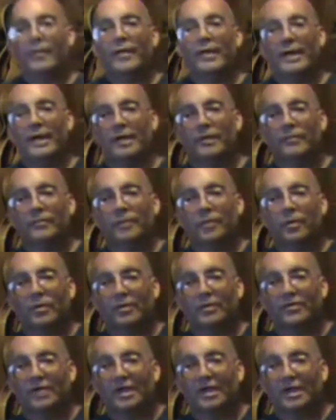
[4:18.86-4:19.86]
And of
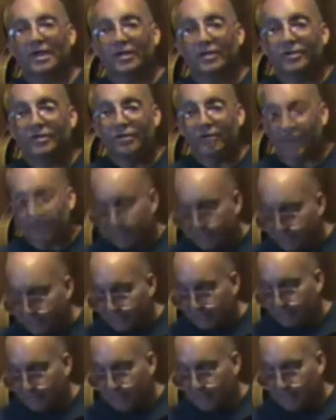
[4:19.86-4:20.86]
course I can adjust the
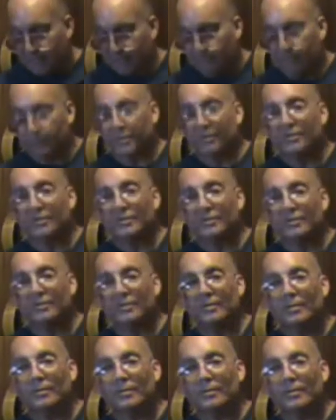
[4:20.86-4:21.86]
sounds
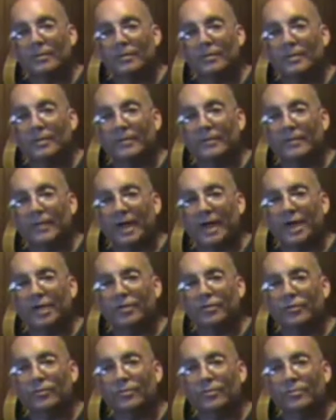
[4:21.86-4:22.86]
with the
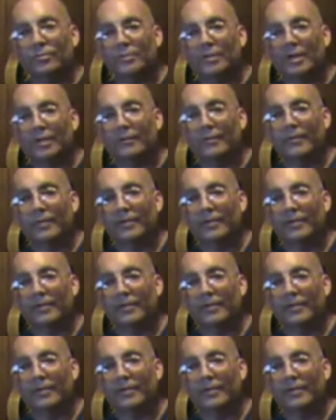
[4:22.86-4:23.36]
volume of the